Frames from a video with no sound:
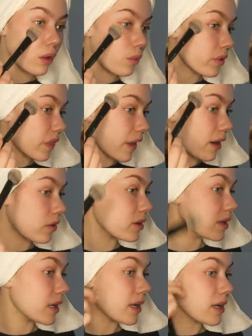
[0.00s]
without
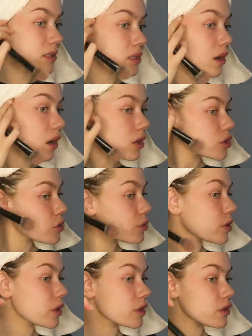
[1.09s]
needing to
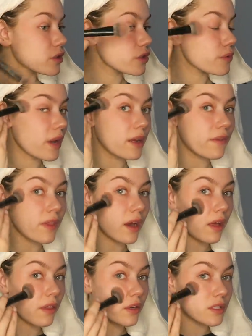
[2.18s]
contour or do any of
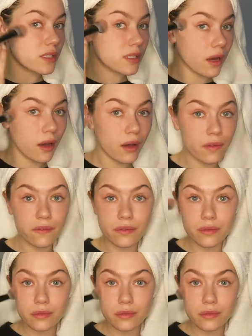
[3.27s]
that other stuff.